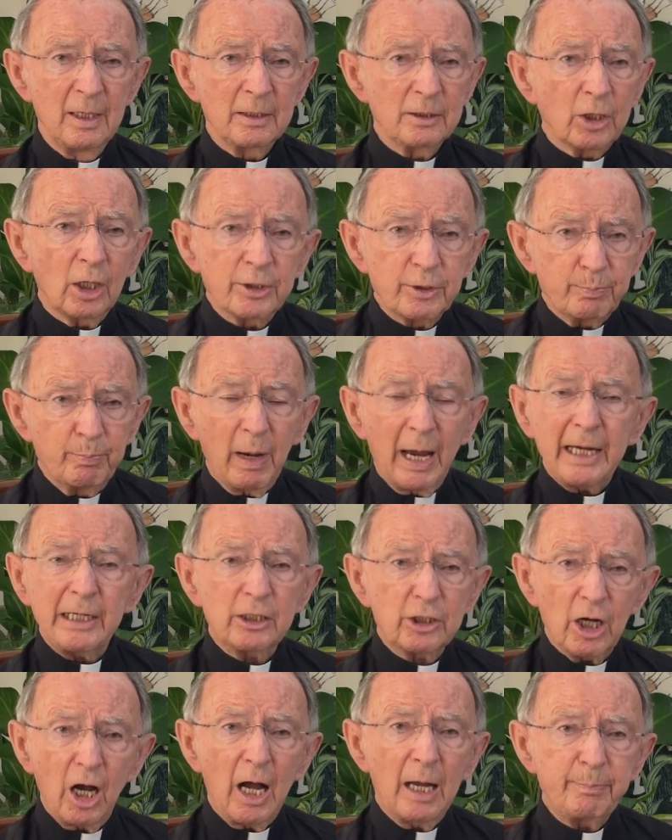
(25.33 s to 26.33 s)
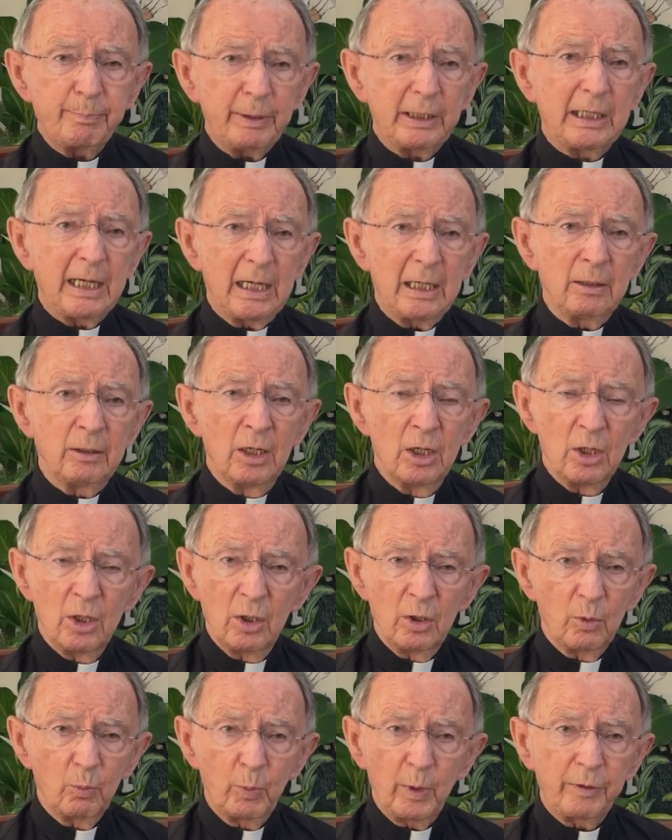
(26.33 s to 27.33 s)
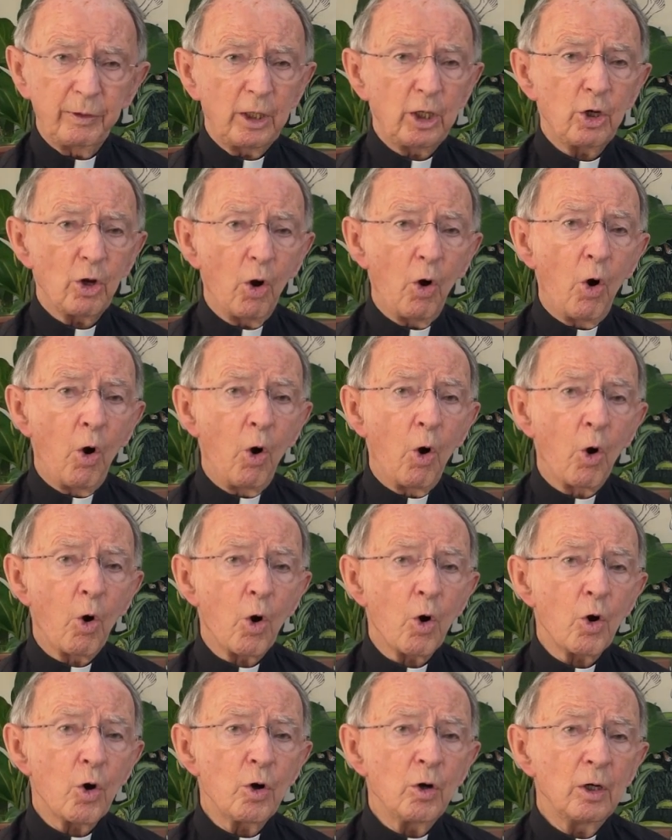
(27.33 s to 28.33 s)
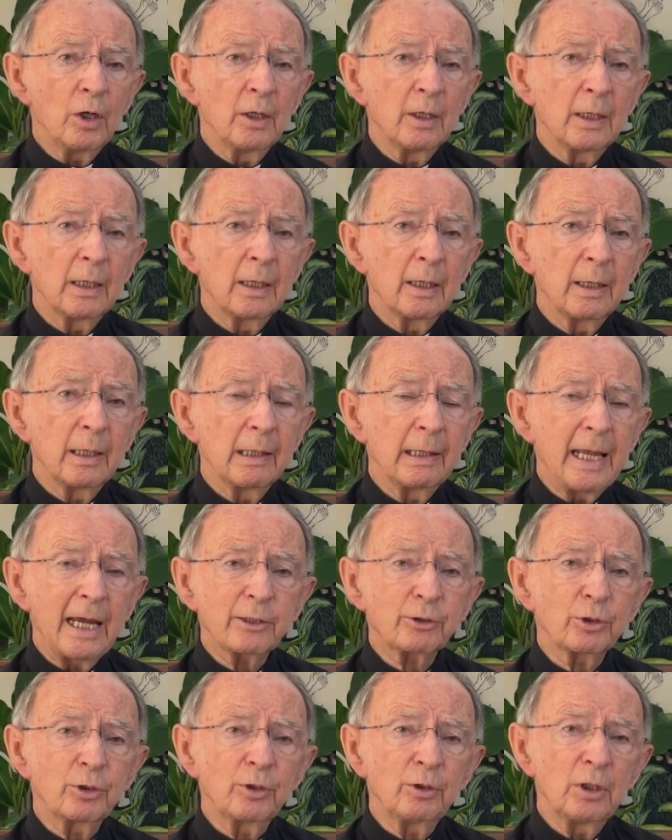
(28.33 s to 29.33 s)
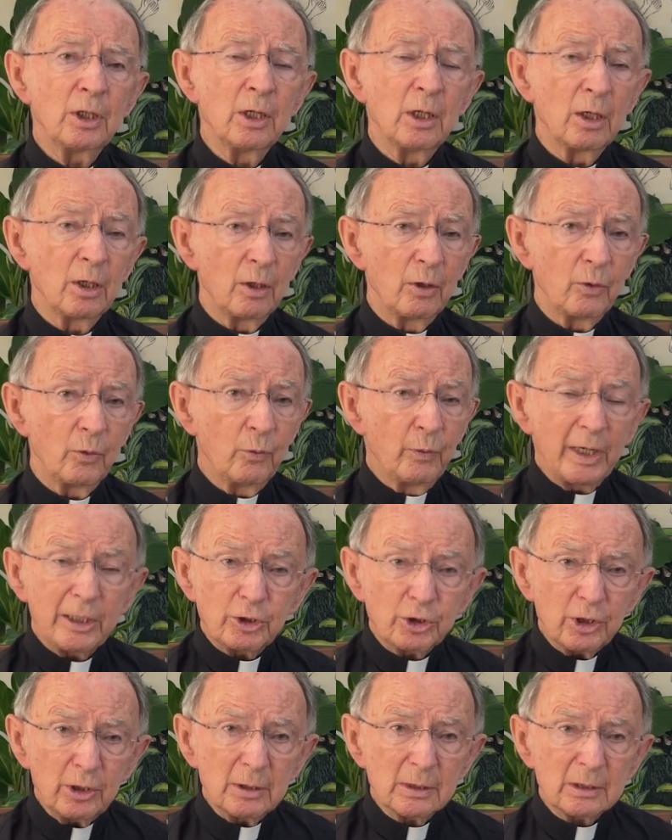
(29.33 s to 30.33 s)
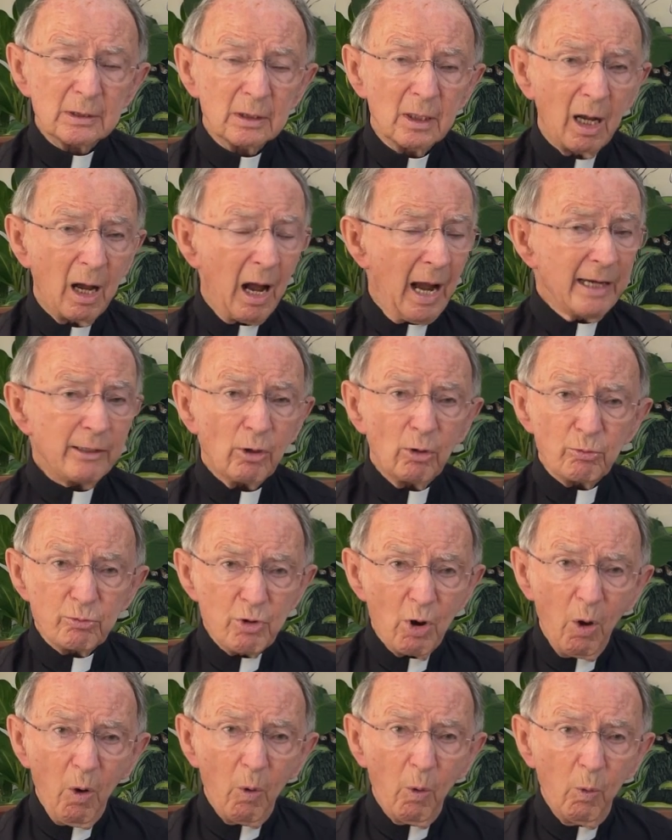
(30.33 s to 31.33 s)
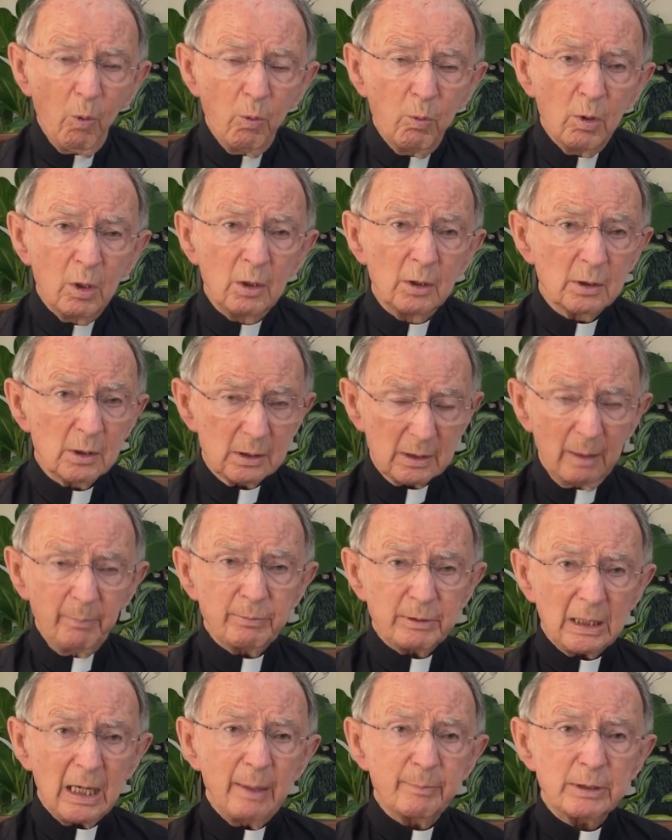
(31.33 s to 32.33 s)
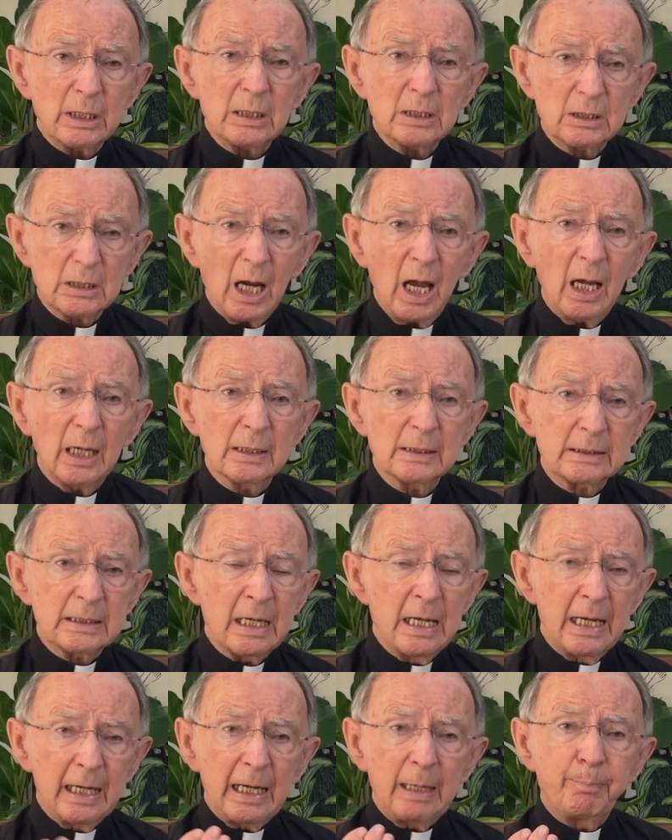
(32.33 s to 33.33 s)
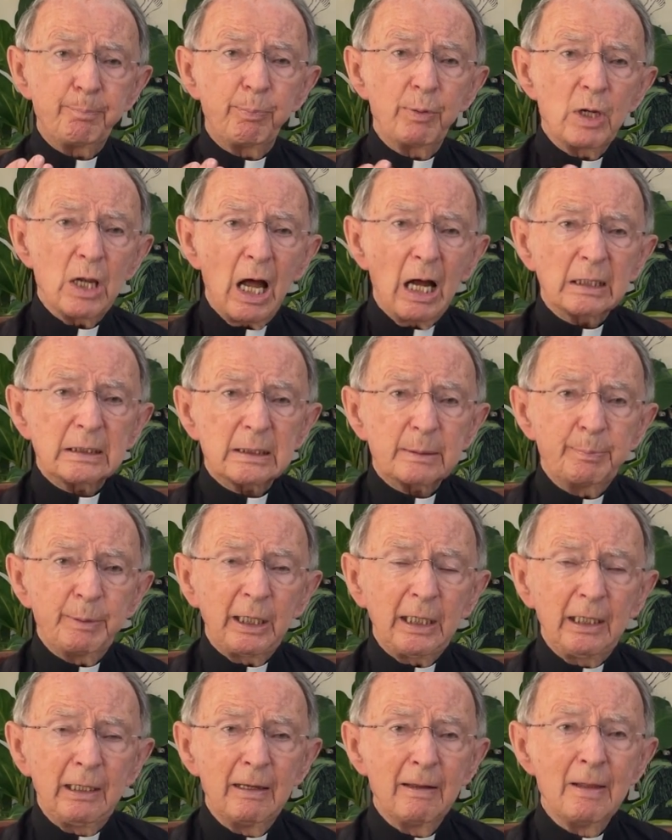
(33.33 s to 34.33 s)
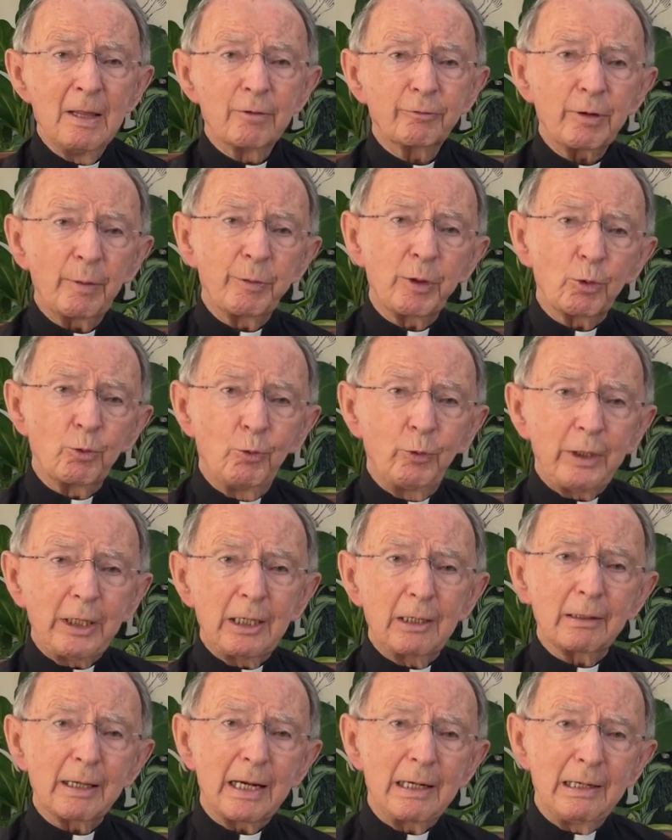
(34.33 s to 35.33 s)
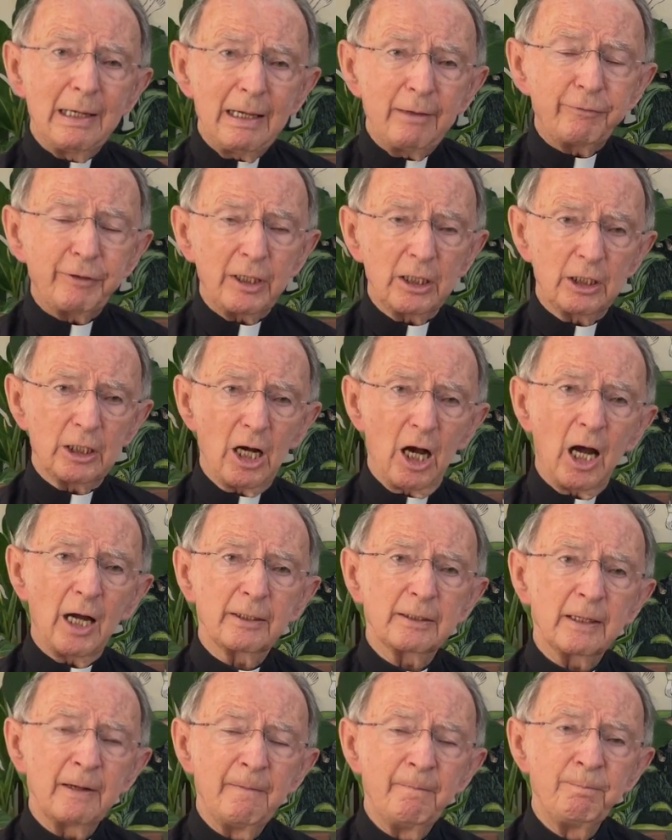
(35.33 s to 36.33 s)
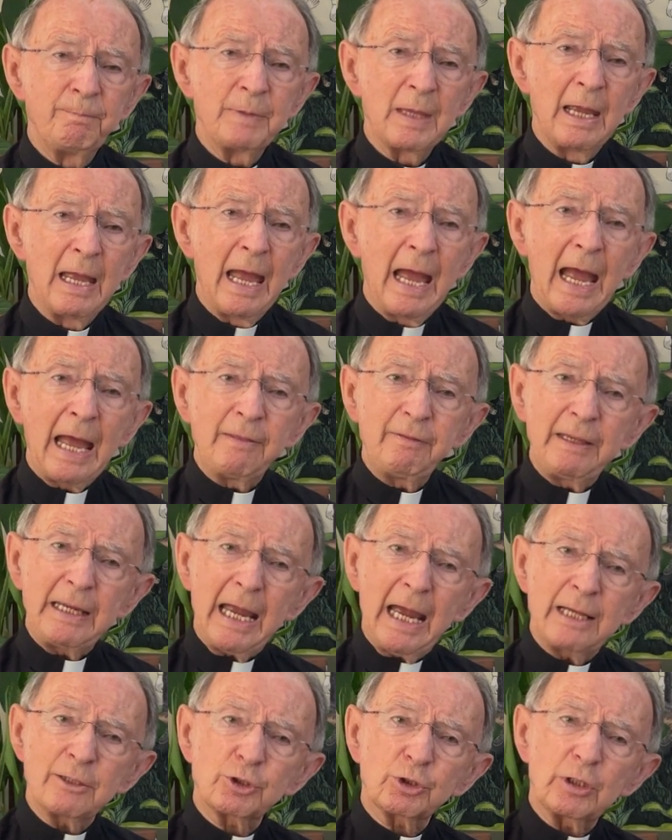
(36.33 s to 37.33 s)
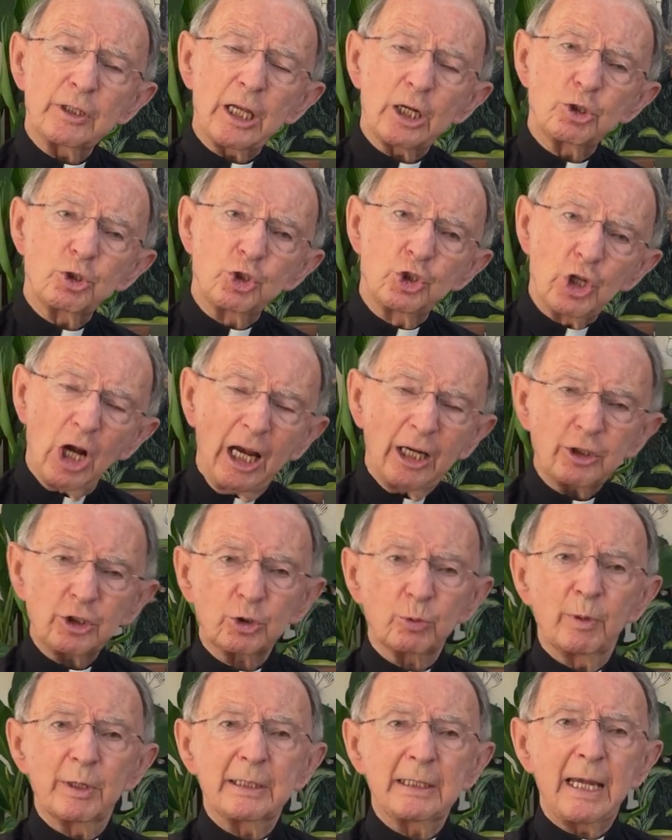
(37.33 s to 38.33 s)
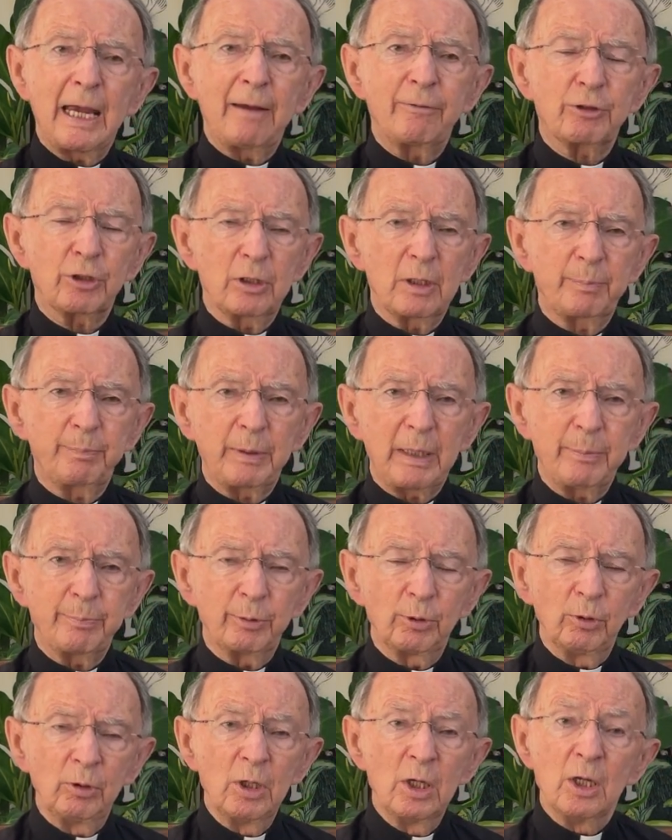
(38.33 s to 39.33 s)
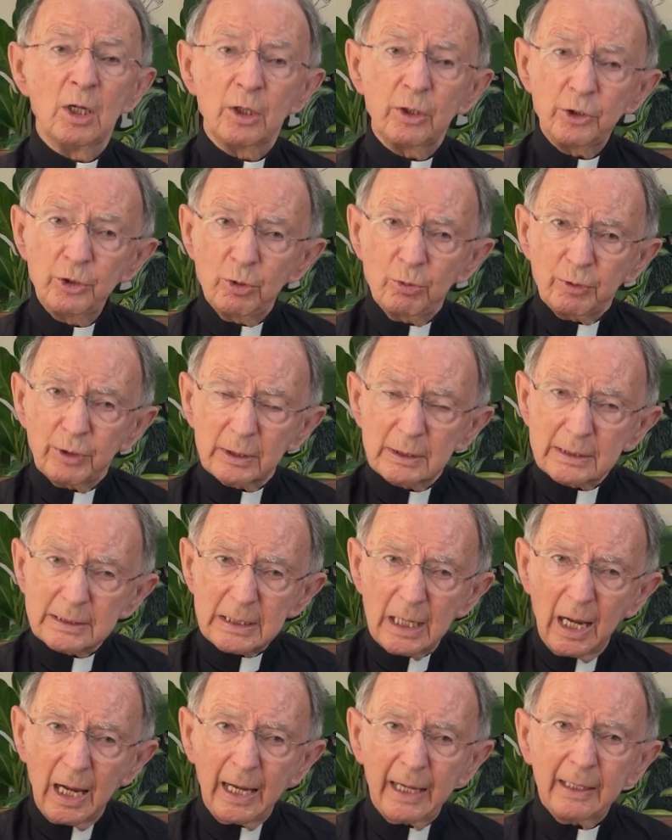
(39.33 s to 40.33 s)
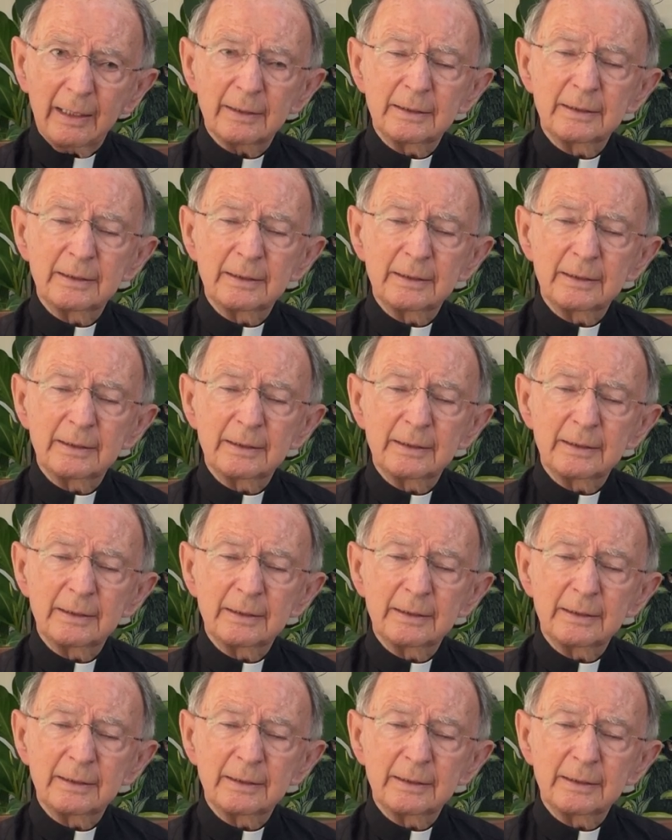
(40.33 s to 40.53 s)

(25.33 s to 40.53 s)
Does my God begin with the R letter? Riches? I don't know. Sometimes it does. It blocks me from the real and living God. And the answer that Joshua gave to the people, you decide.